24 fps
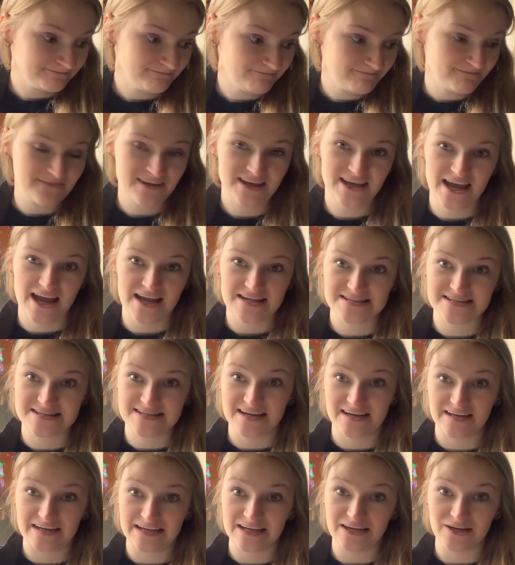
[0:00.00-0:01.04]
The cat's
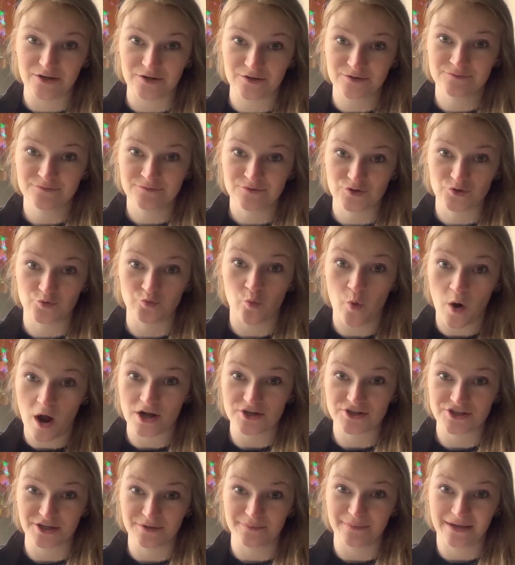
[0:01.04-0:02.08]
standing here, just
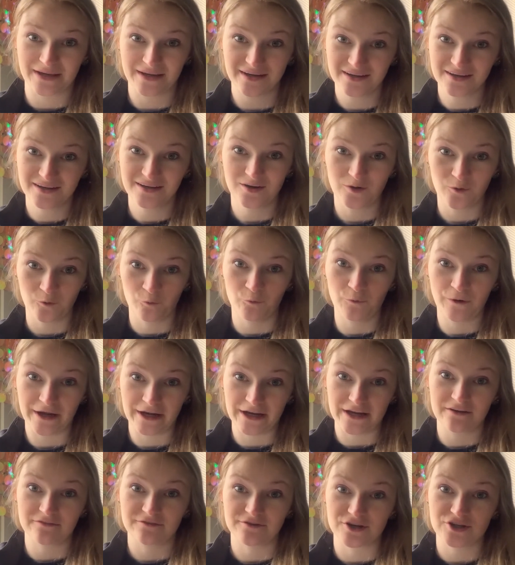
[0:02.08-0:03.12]
watching me,
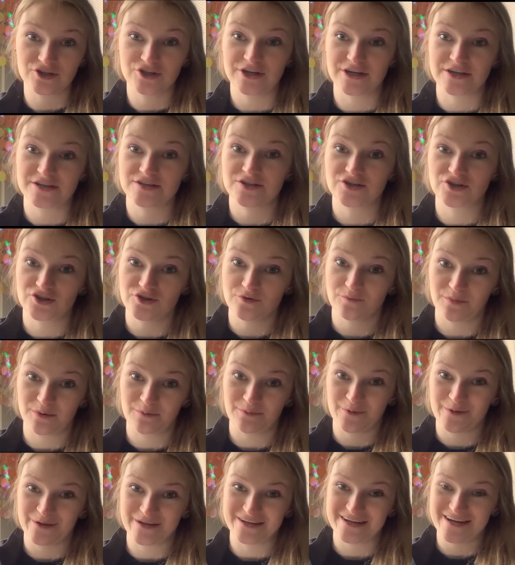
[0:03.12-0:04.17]
waiting for a chance to jump
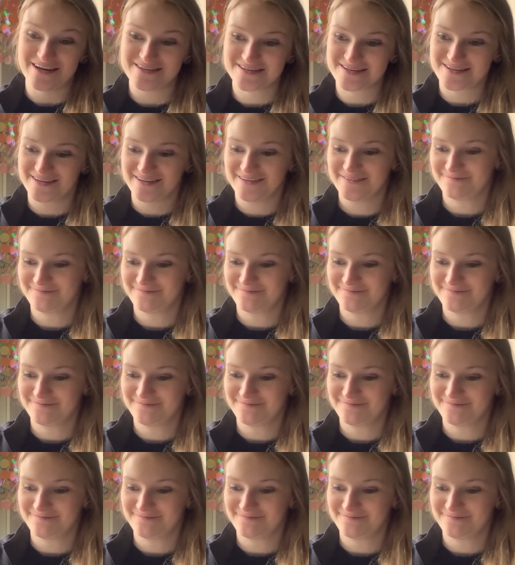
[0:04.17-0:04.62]
up on the desk.